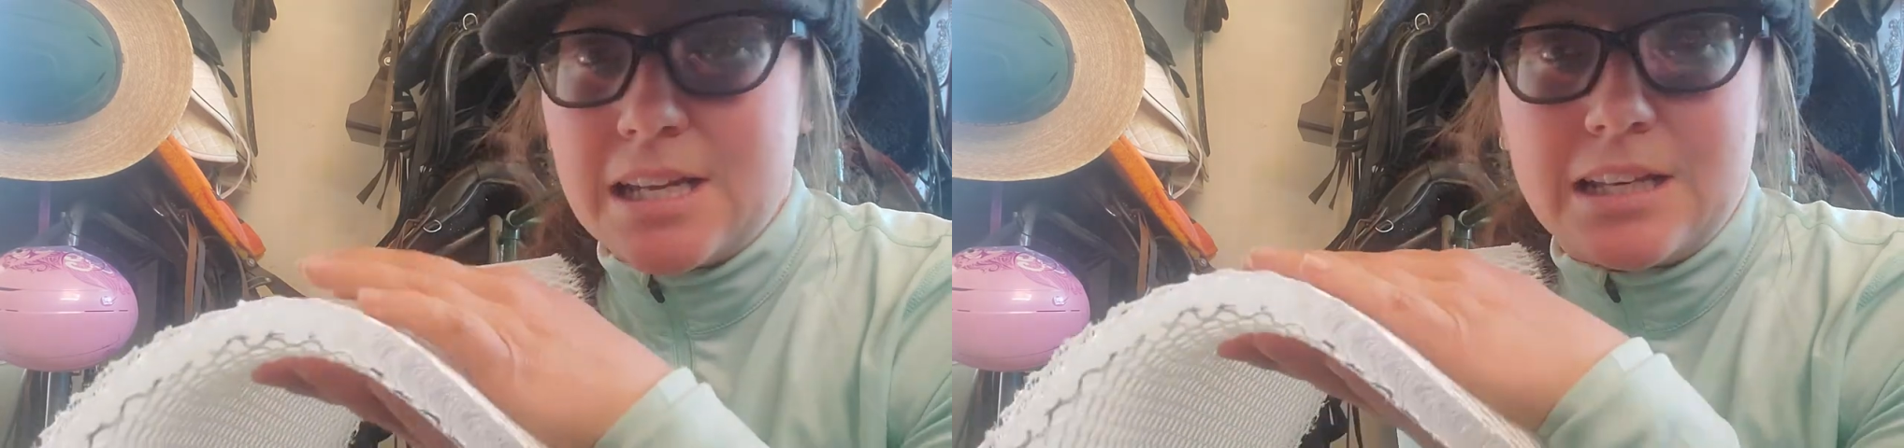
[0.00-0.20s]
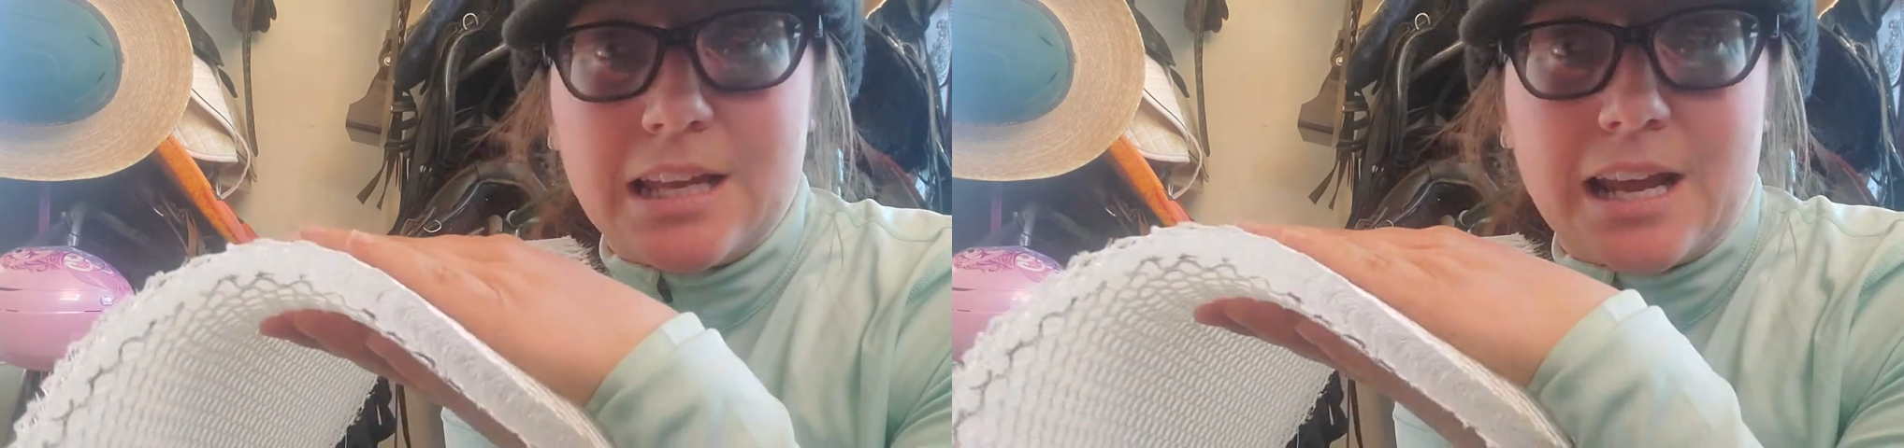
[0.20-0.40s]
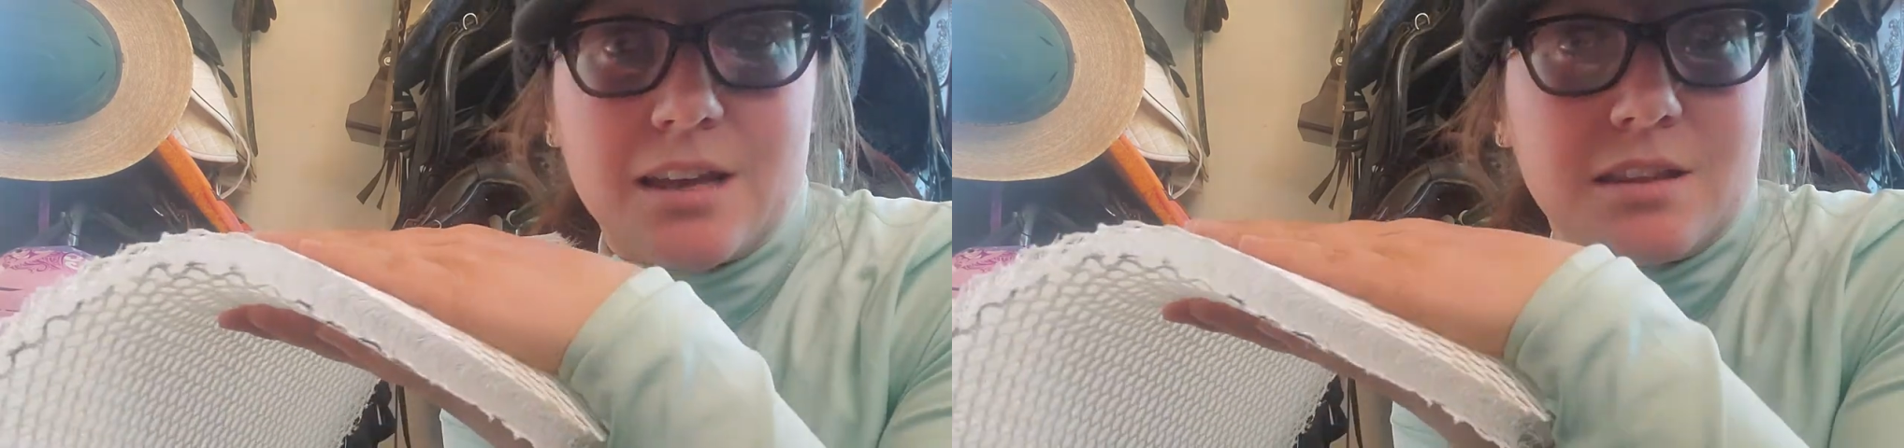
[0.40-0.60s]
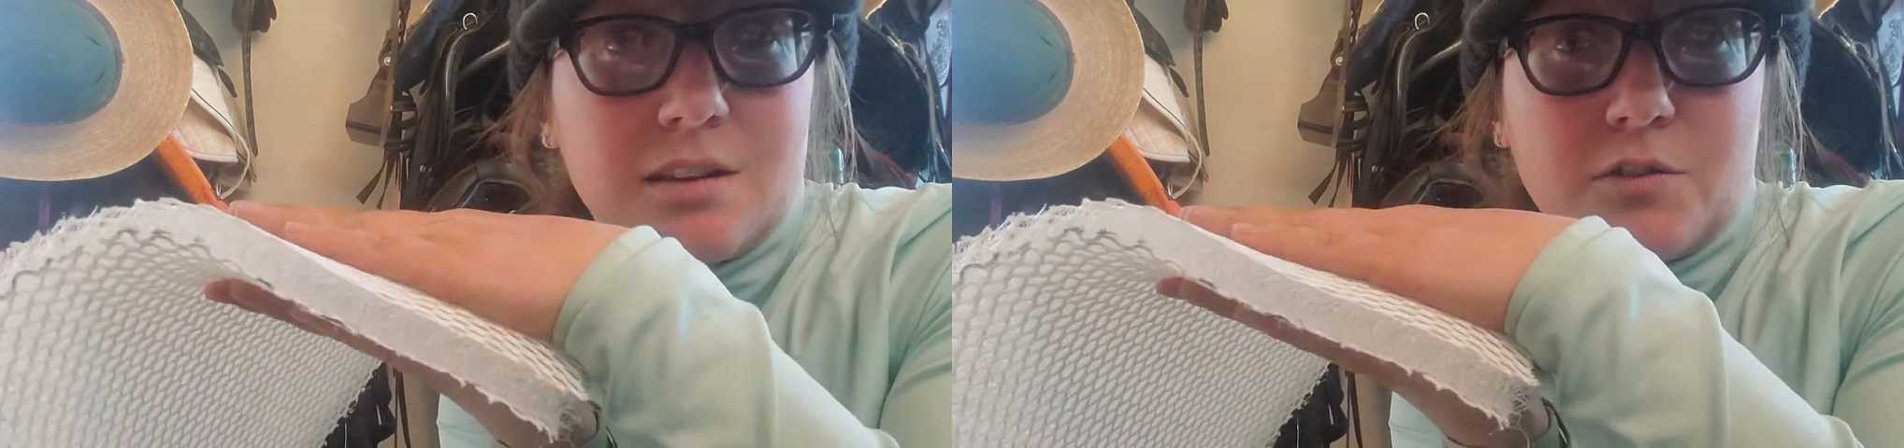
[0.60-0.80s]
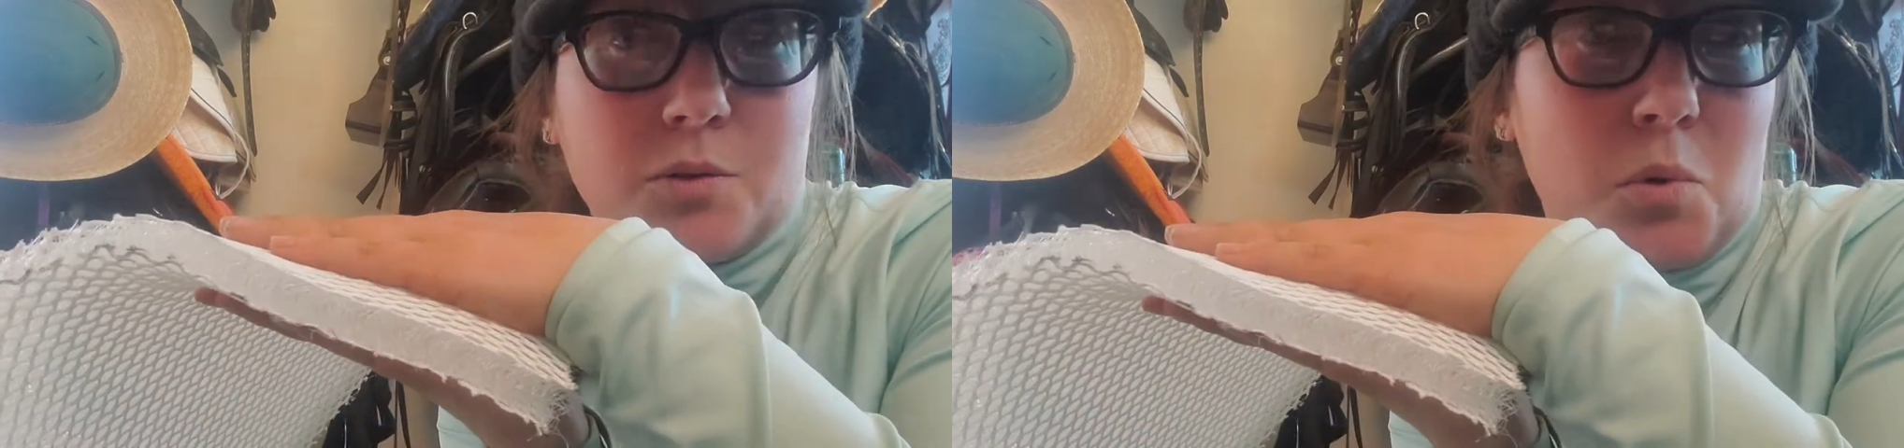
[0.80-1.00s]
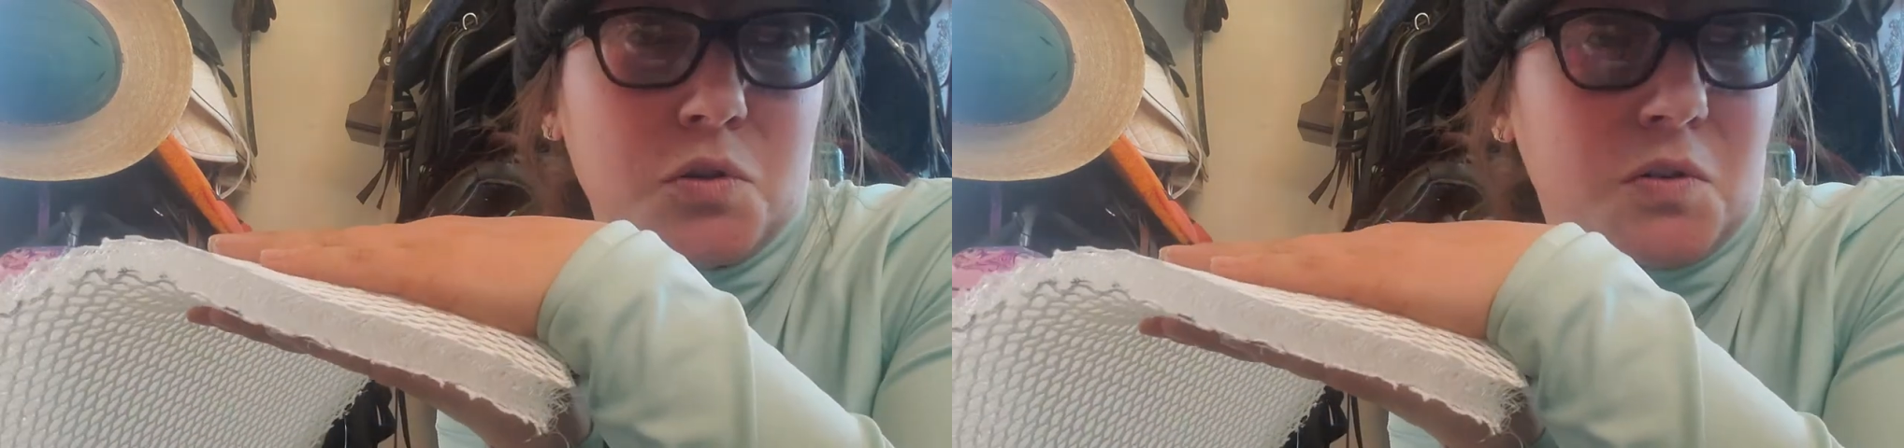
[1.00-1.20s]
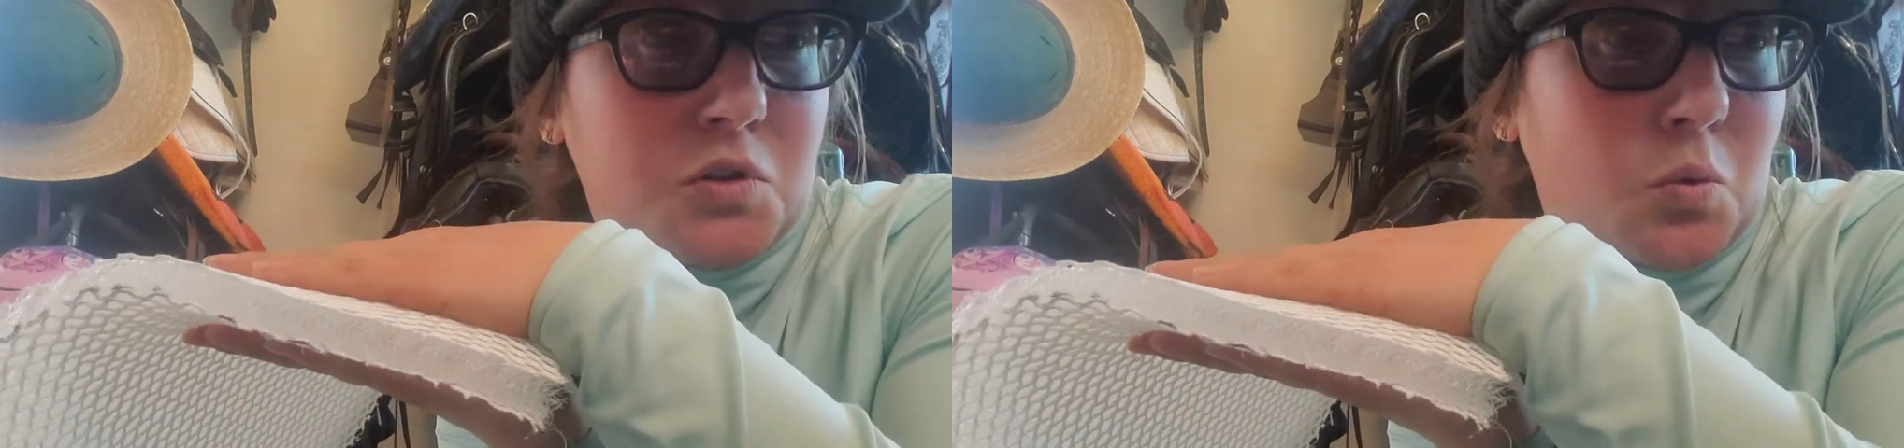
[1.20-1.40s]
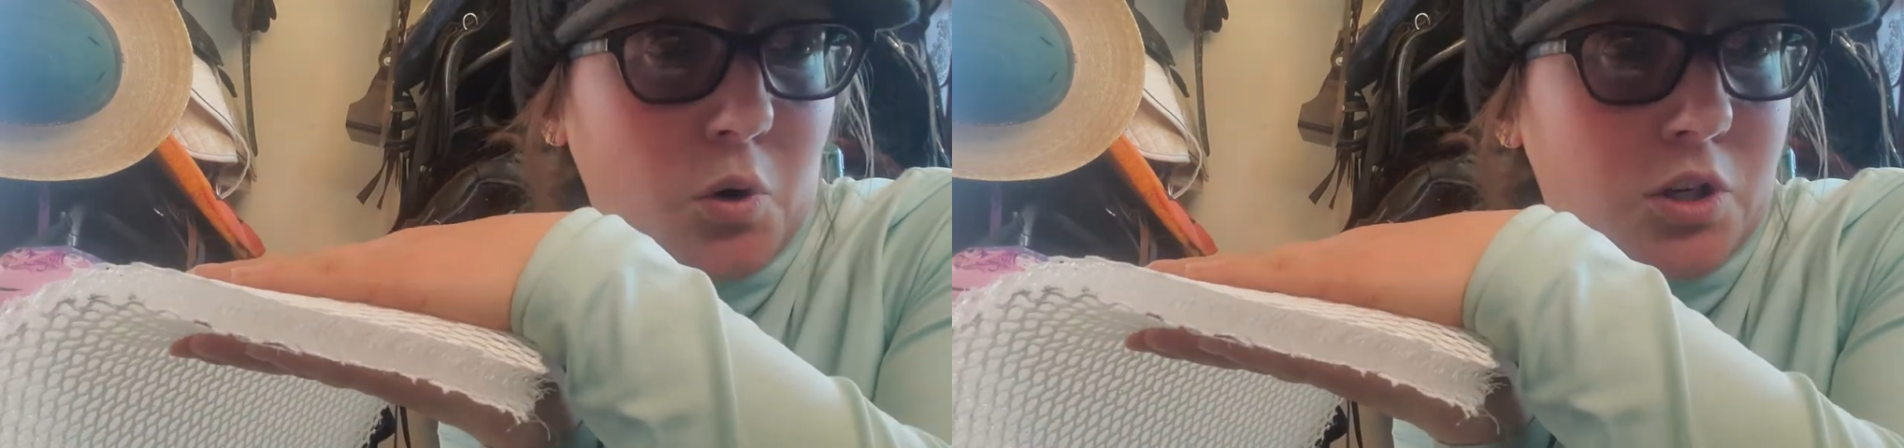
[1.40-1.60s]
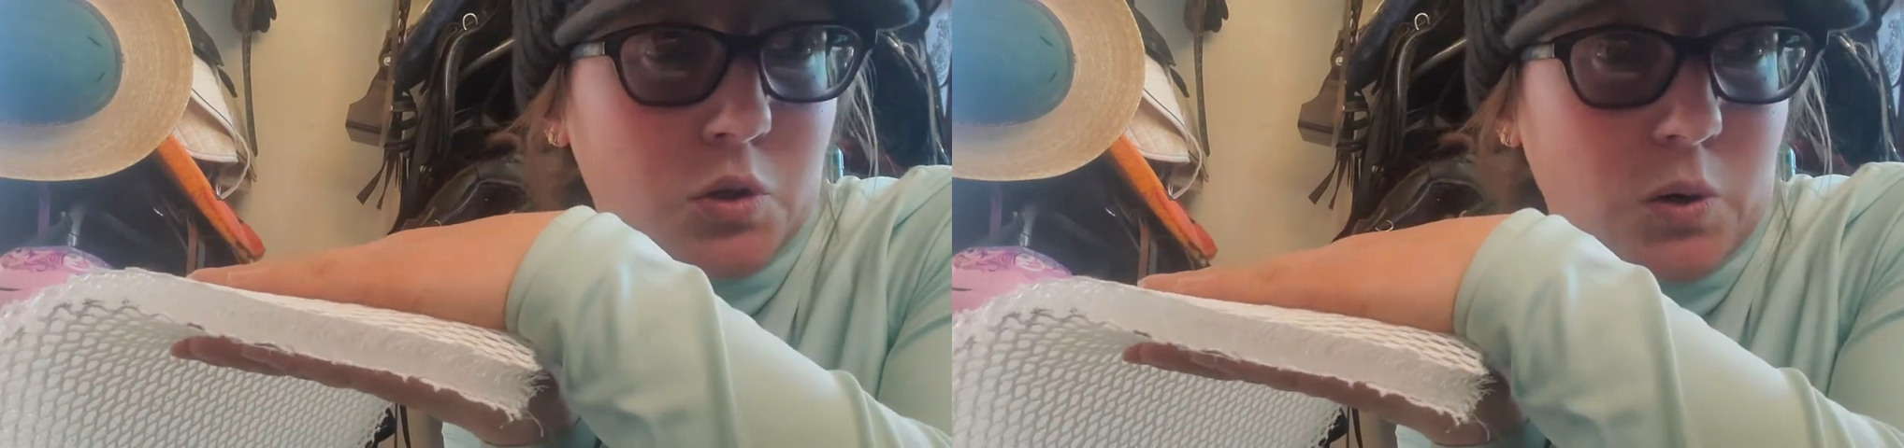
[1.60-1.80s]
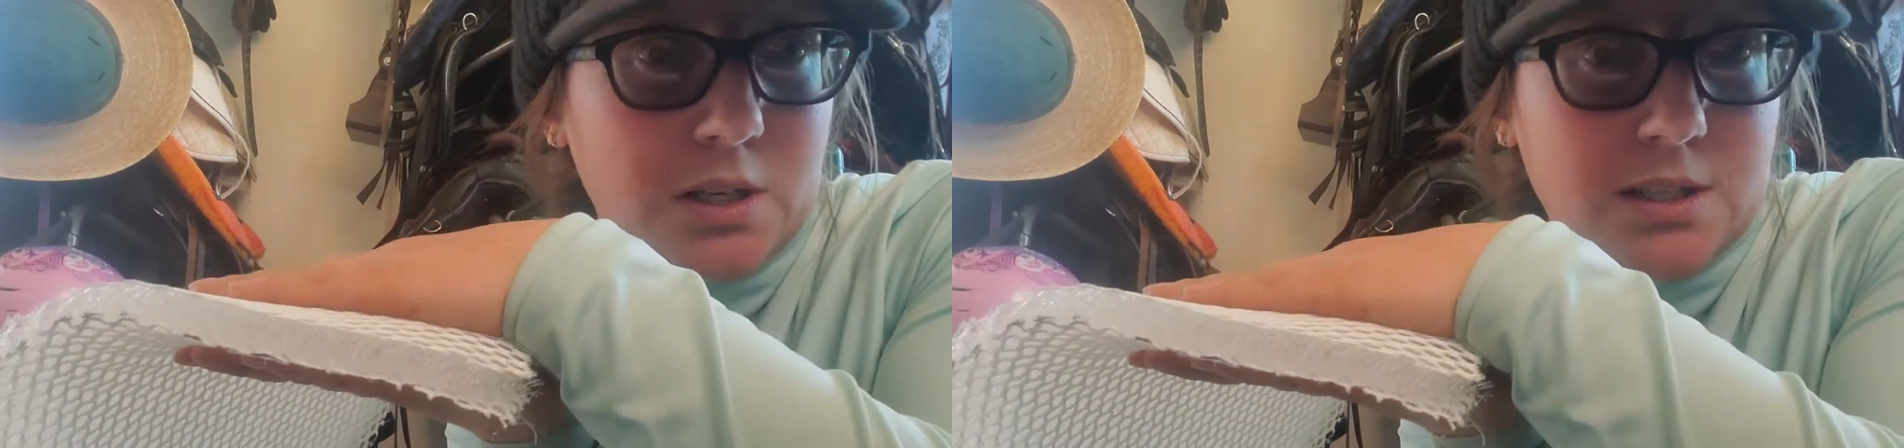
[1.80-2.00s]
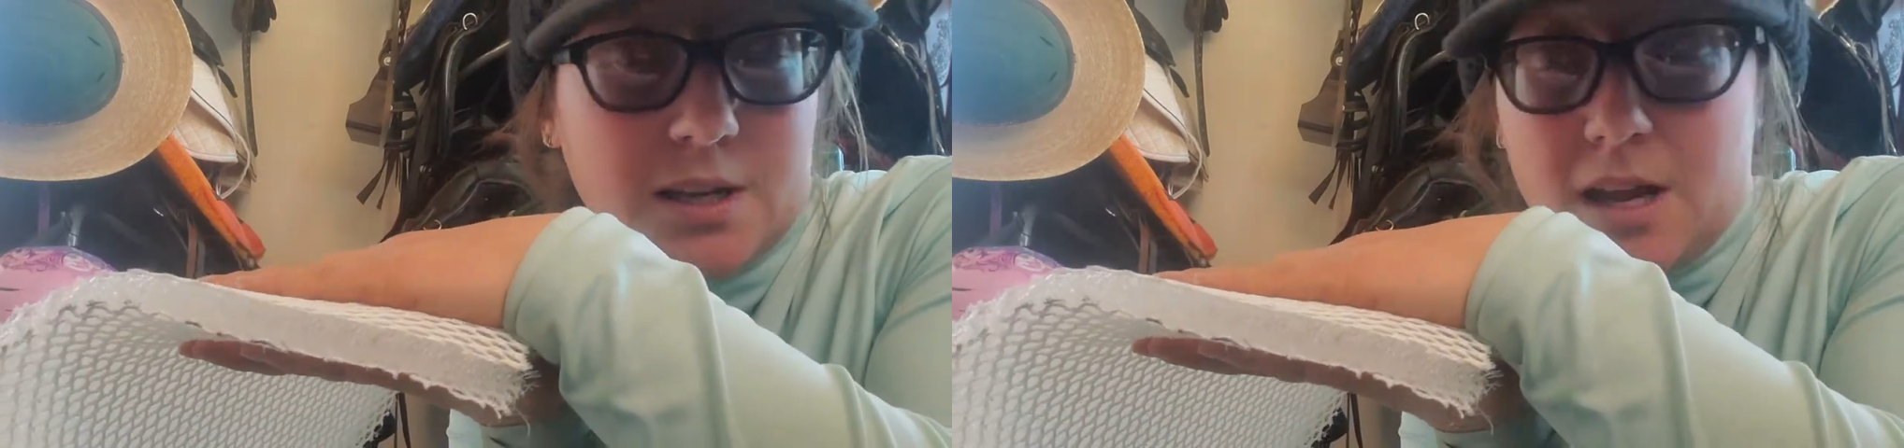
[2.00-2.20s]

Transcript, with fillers: inlay I think for most of us to work towards.